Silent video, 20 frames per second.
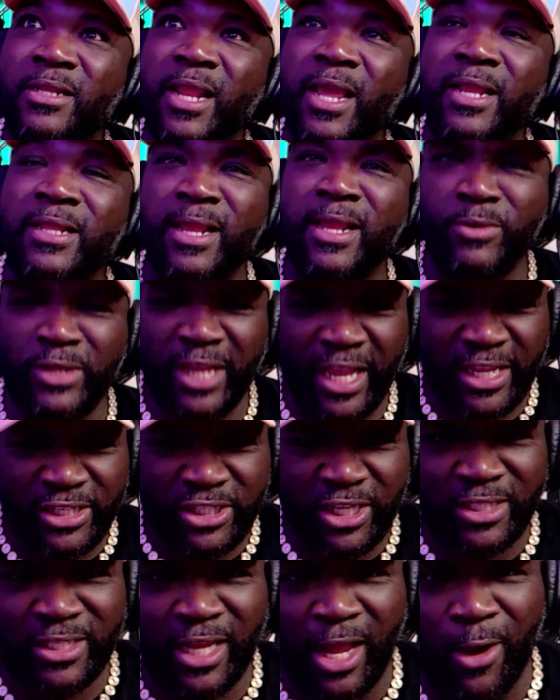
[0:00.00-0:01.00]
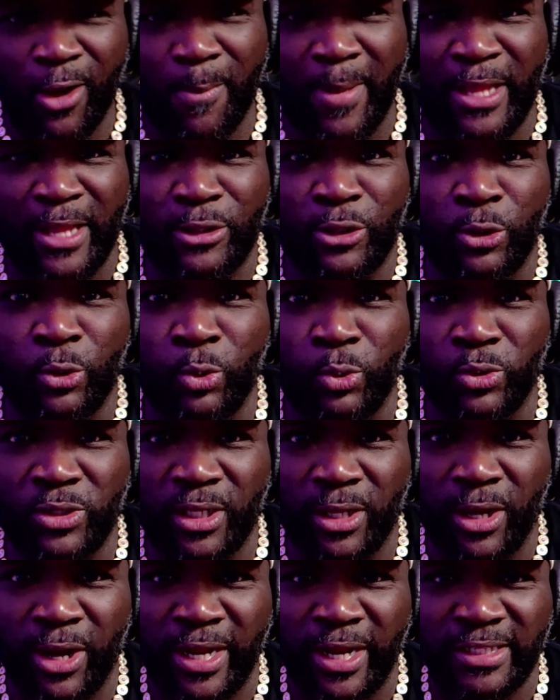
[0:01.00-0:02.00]
fact, and she talk about dudes that
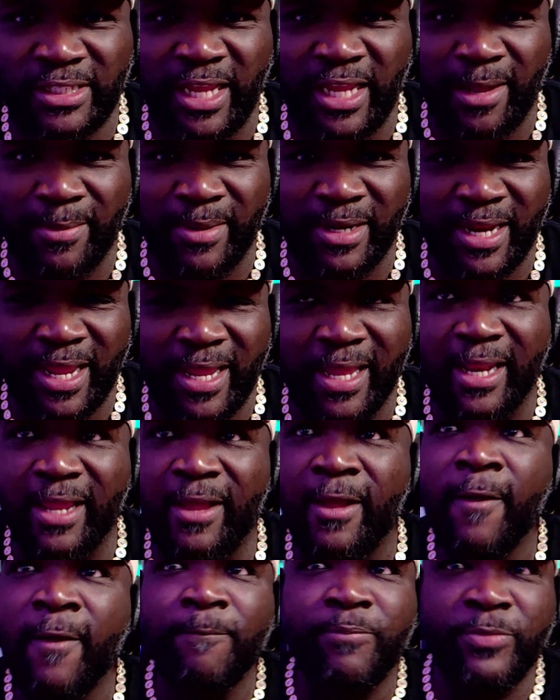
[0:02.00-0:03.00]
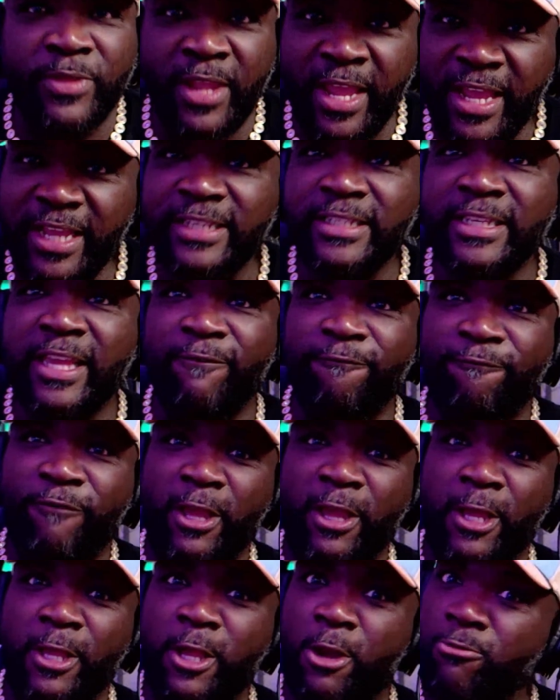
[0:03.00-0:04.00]
are intimidated. Niggas can
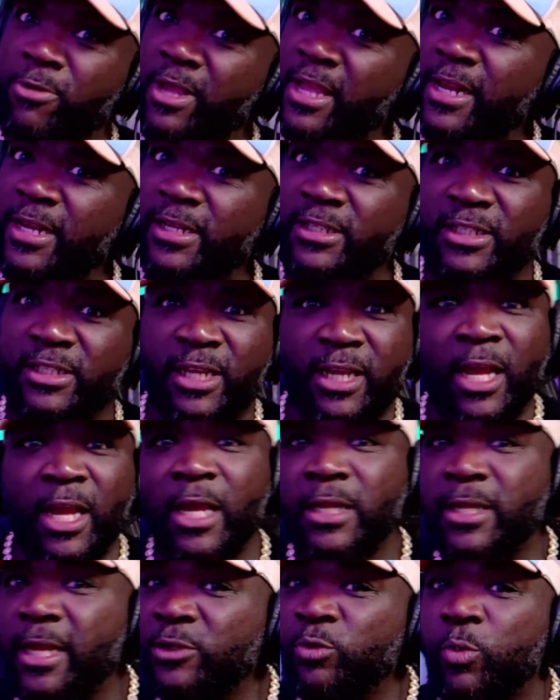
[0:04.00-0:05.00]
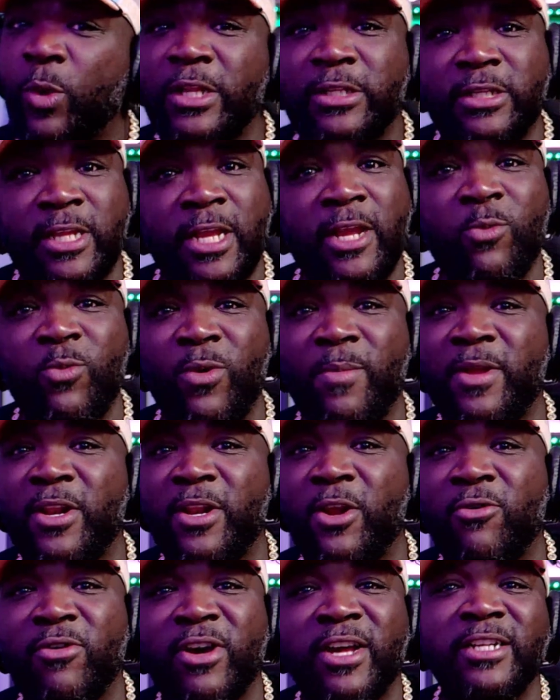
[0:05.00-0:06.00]
feel your energy. That's one thing women
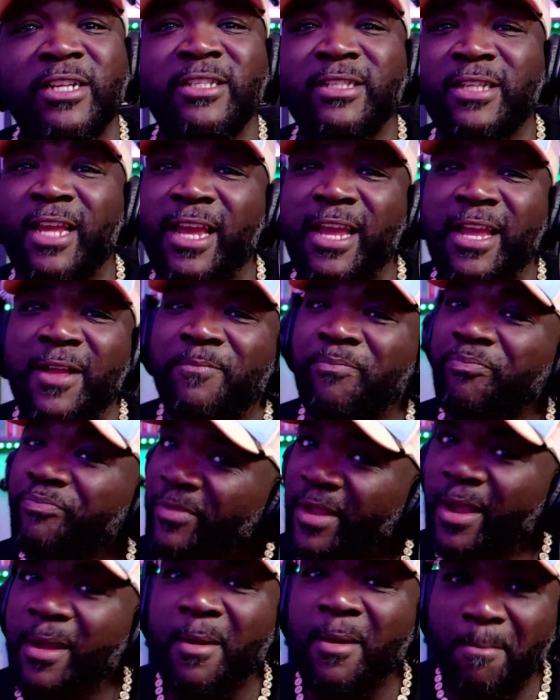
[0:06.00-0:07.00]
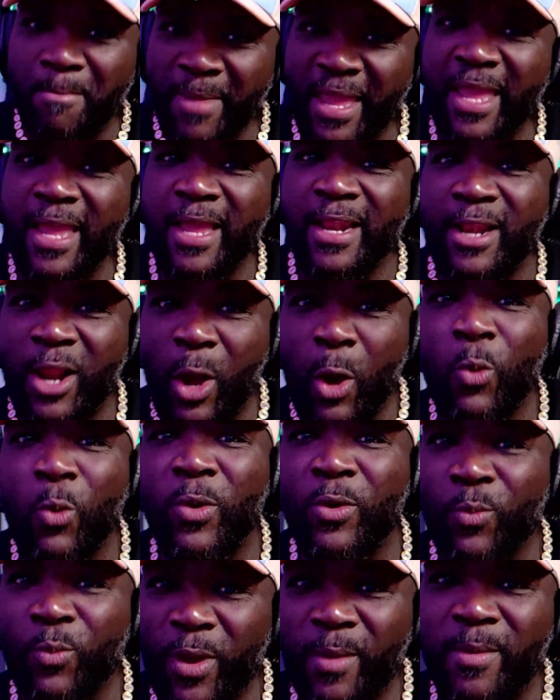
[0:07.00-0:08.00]
don't understand. Men know
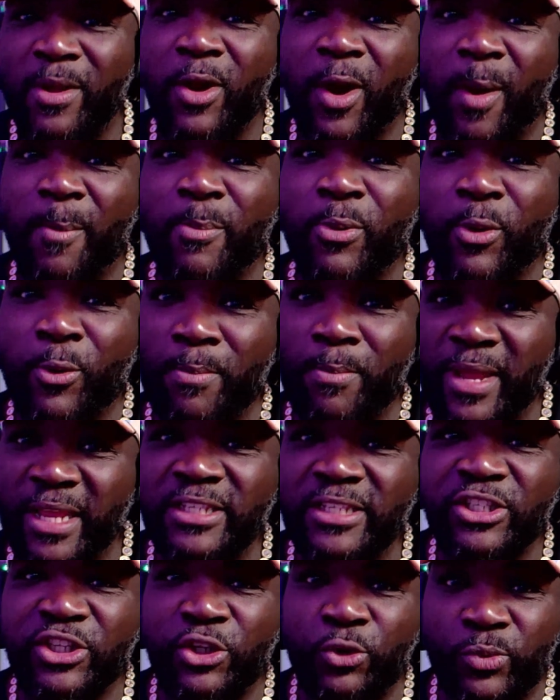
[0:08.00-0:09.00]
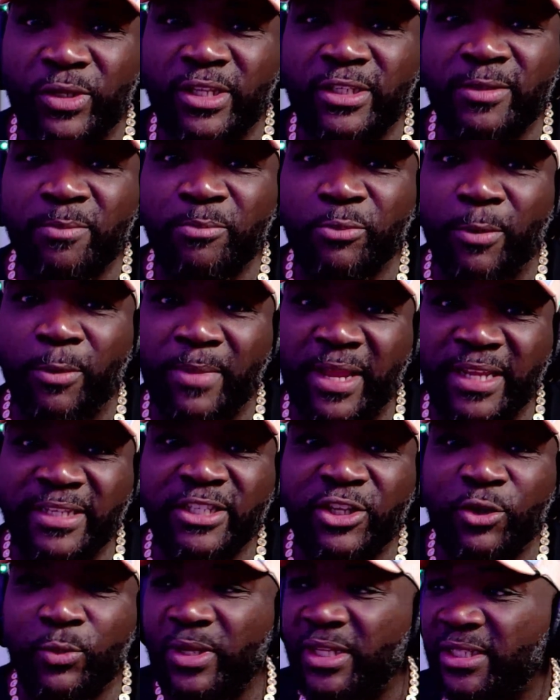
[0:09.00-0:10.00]
when women are
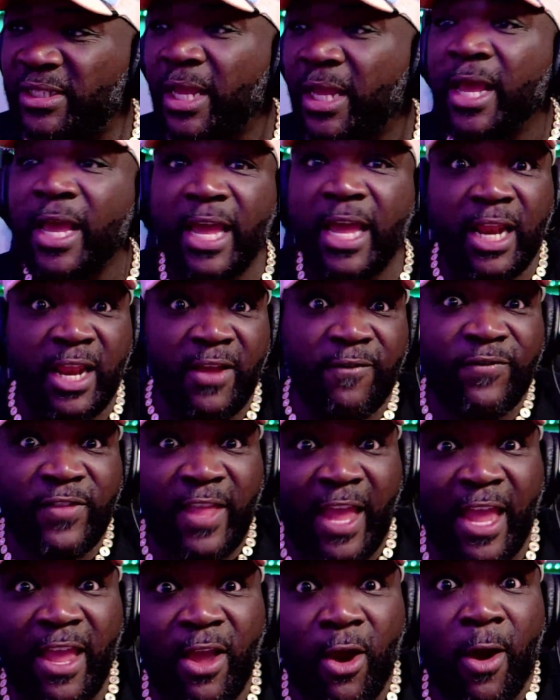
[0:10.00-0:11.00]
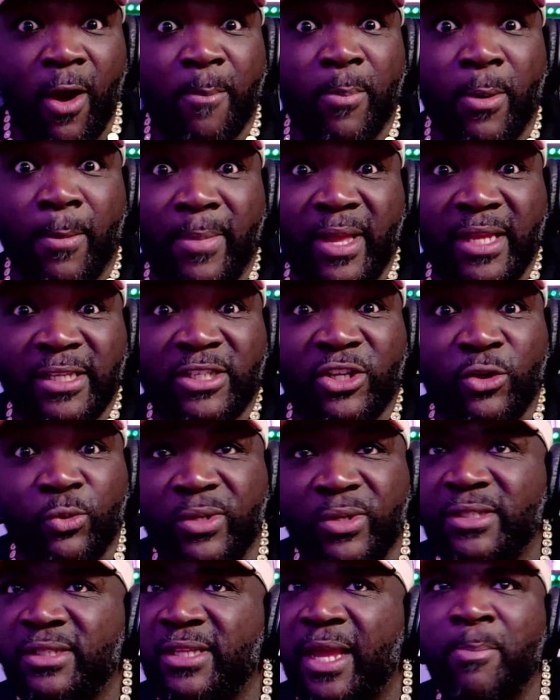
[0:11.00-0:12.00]
promiscuous. And if they are
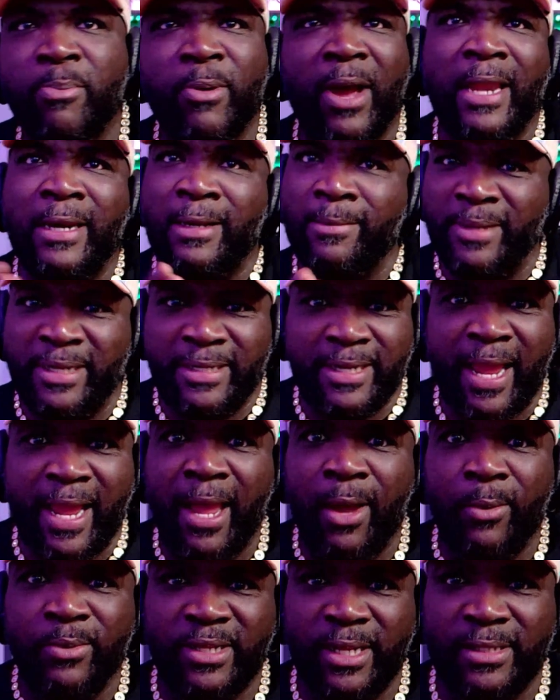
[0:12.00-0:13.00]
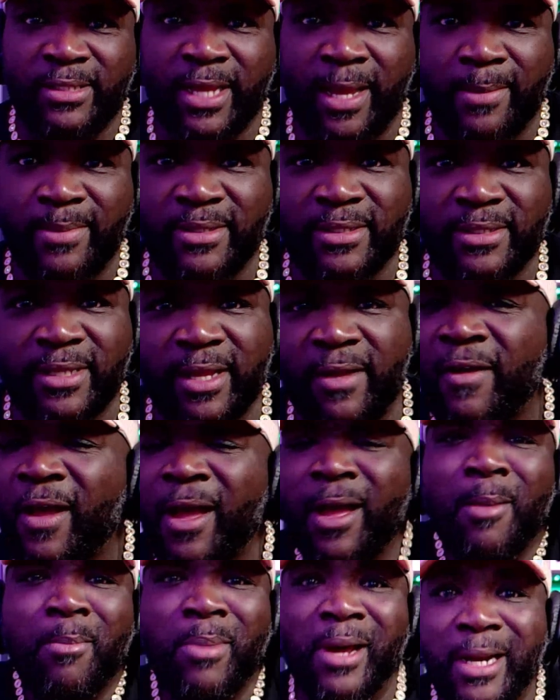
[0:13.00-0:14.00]
promiscuous, they probably be down with that type of stuff.
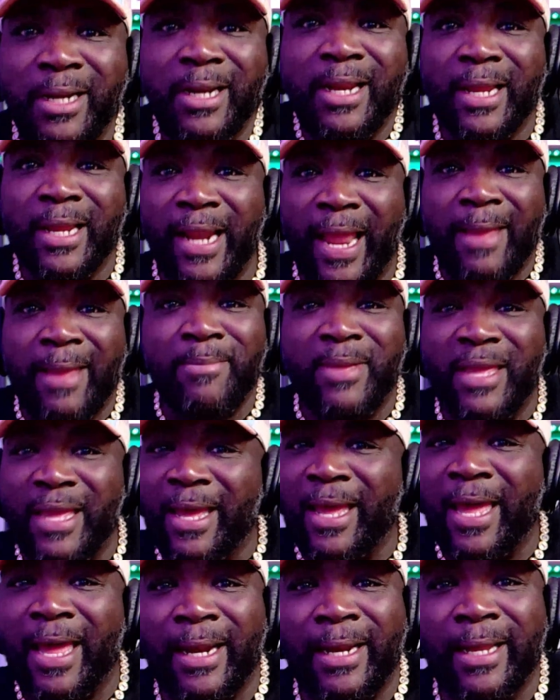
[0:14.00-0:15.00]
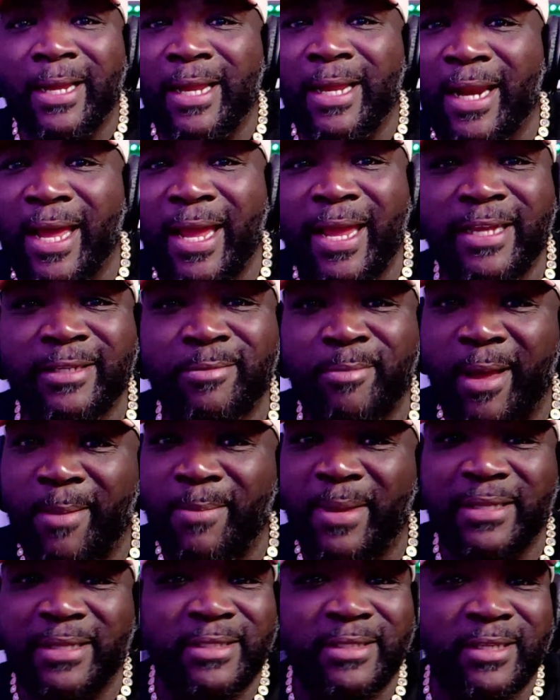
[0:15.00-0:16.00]
But a nigga like me, I got a little class about
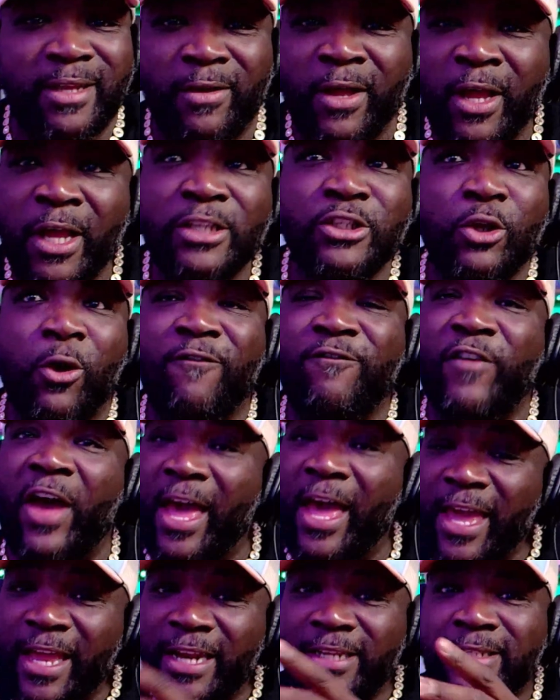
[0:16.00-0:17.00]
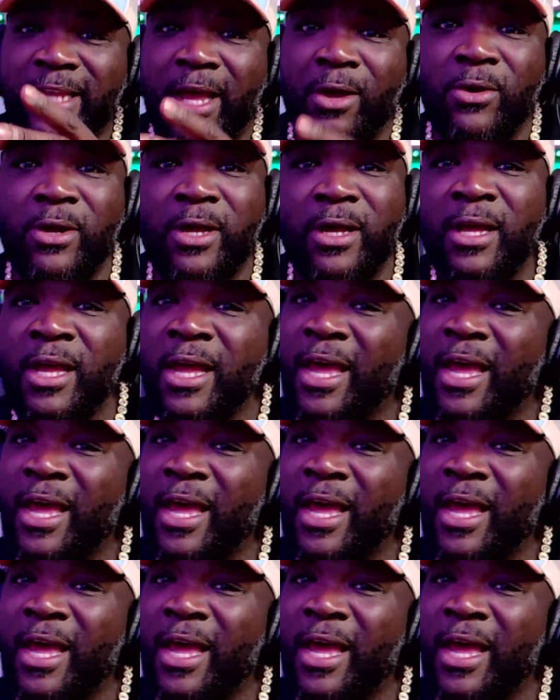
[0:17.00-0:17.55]
myself. So if I had saw her,